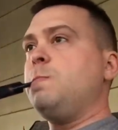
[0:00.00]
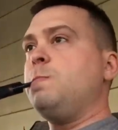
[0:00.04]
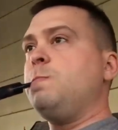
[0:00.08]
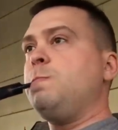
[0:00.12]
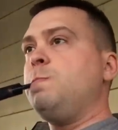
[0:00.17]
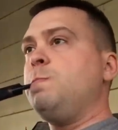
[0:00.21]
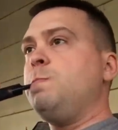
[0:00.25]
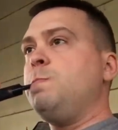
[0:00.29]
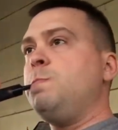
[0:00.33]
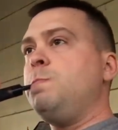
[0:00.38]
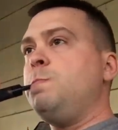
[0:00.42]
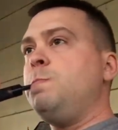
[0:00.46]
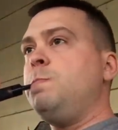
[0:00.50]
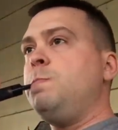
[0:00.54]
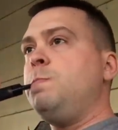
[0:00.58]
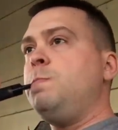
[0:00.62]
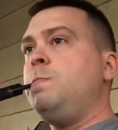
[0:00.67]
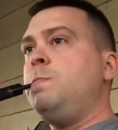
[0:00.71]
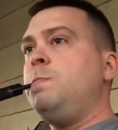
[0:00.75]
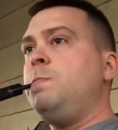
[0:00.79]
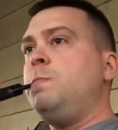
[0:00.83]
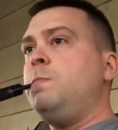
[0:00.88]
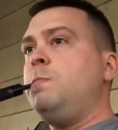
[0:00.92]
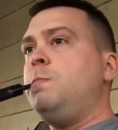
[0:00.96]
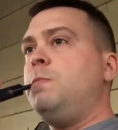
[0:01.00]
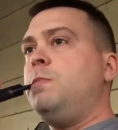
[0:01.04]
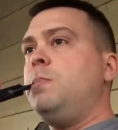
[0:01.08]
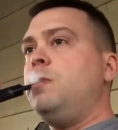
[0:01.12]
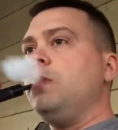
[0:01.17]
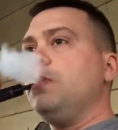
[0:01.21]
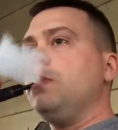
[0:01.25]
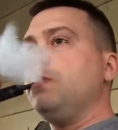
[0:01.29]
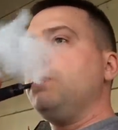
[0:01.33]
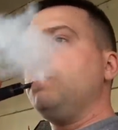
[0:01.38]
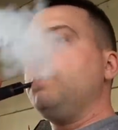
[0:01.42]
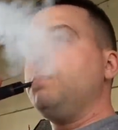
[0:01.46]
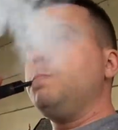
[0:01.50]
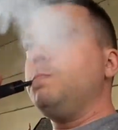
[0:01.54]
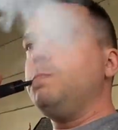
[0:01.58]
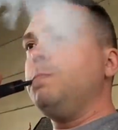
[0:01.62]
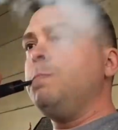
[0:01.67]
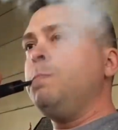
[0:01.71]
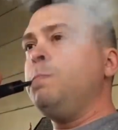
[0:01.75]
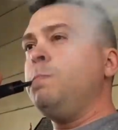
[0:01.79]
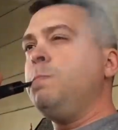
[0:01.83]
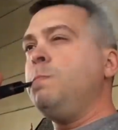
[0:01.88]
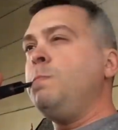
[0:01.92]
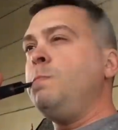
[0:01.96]

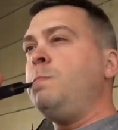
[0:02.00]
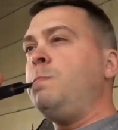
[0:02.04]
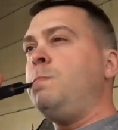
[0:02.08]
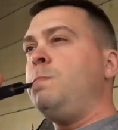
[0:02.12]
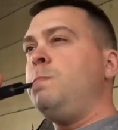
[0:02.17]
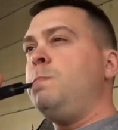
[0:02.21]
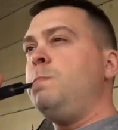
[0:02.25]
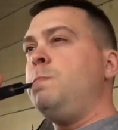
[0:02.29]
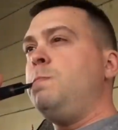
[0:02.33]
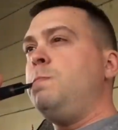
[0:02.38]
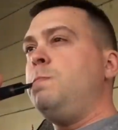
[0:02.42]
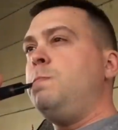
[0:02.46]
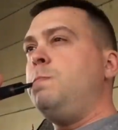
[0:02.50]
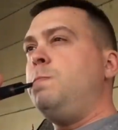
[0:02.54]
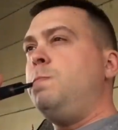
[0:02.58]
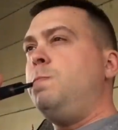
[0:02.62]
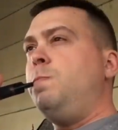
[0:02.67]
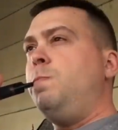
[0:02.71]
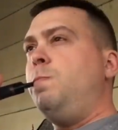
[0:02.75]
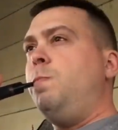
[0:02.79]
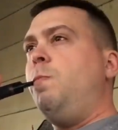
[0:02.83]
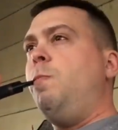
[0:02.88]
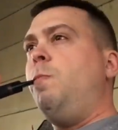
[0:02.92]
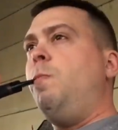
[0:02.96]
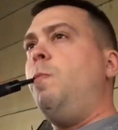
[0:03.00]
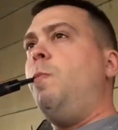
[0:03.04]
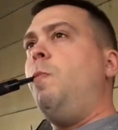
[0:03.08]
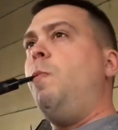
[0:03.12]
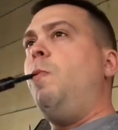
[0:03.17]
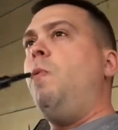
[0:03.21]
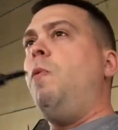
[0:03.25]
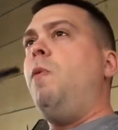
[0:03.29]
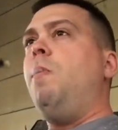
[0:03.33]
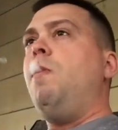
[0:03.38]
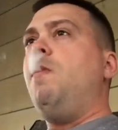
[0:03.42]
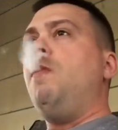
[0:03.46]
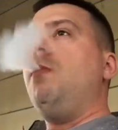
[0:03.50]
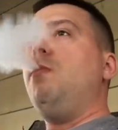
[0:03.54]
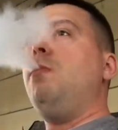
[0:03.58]
(no one is talking)